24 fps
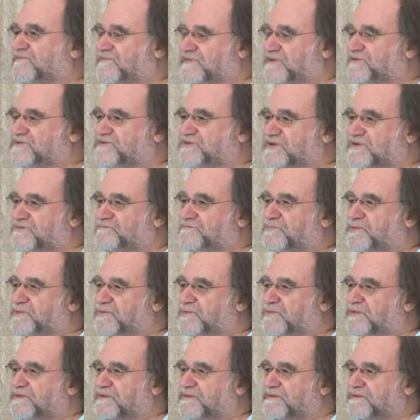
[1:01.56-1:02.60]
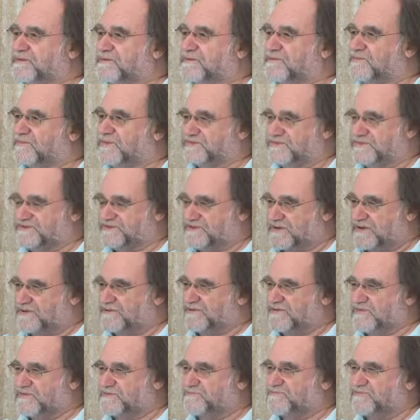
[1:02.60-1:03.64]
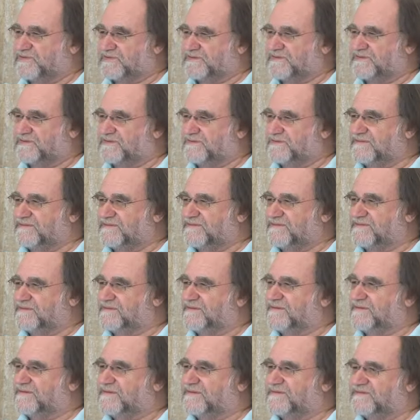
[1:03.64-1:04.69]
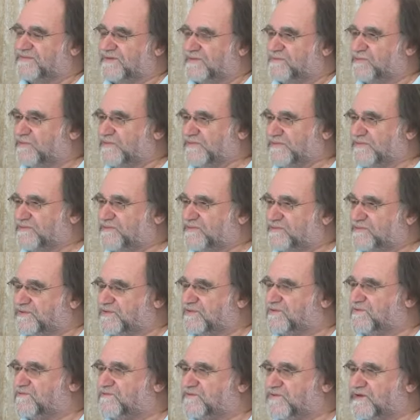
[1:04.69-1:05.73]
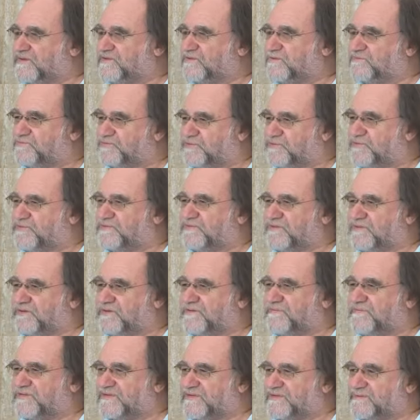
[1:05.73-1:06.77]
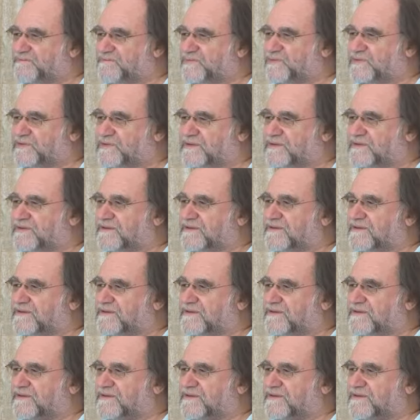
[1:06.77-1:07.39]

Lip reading: finishing a book, which is going to the printers, so I'm also doing the final proofing of this book.